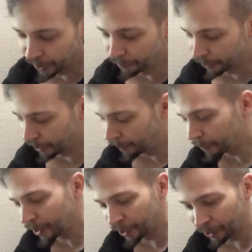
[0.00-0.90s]
covers of. I
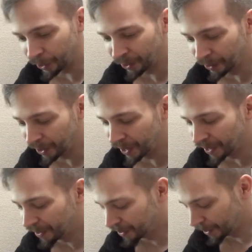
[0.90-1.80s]
was going to show you
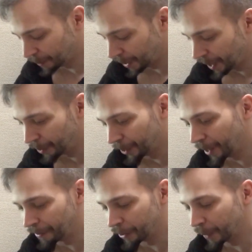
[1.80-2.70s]
some other
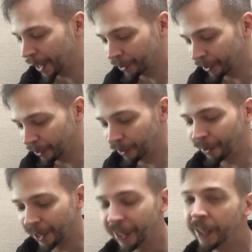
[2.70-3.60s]
covers, but actually there
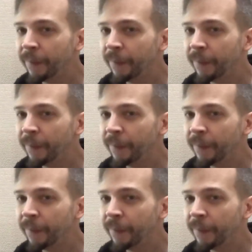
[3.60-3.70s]
aren't any.